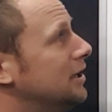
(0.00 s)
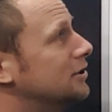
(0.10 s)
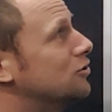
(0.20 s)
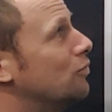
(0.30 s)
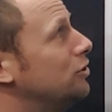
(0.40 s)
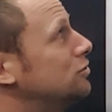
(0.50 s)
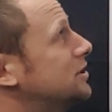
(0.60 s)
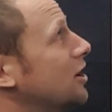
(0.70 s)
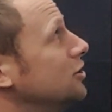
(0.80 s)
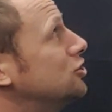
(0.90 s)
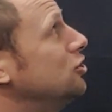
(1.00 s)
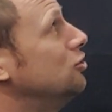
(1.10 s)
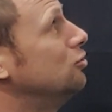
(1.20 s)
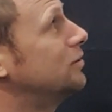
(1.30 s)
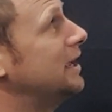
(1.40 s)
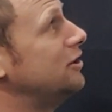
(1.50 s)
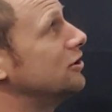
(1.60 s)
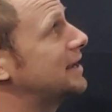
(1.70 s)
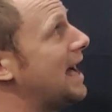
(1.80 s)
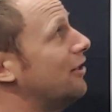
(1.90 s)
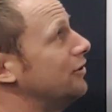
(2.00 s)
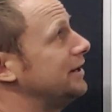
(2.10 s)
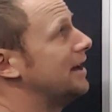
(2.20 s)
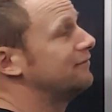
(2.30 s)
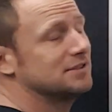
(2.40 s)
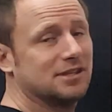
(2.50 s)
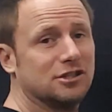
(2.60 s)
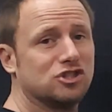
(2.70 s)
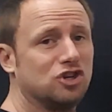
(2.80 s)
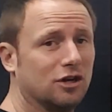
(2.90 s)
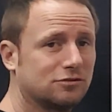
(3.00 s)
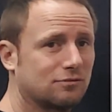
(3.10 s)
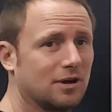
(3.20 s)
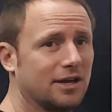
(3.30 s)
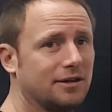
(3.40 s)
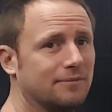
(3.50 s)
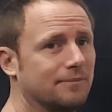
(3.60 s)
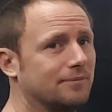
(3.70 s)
So when you start to get your calorie deficit just right,